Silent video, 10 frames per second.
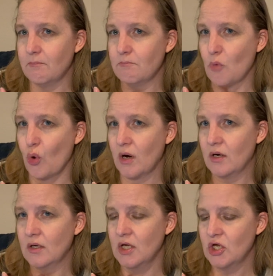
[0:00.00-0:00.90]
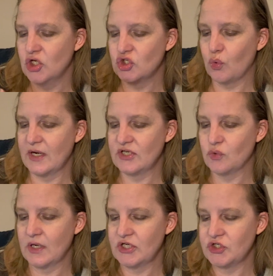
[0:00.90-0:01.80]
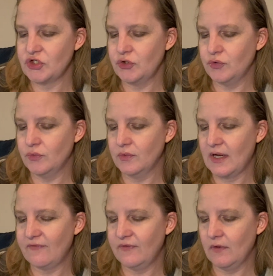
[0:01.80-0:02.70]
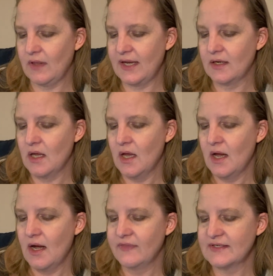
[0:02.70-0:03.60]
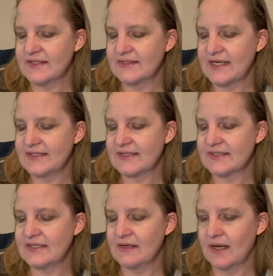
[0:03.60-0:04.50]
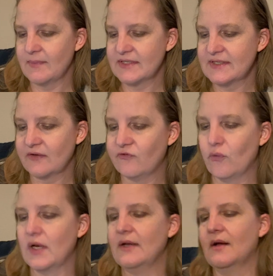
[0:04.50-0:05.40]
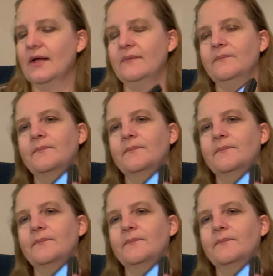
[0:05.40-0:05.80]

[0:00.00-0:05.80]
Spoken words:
more 2022, I feel like. This is 869 by 649.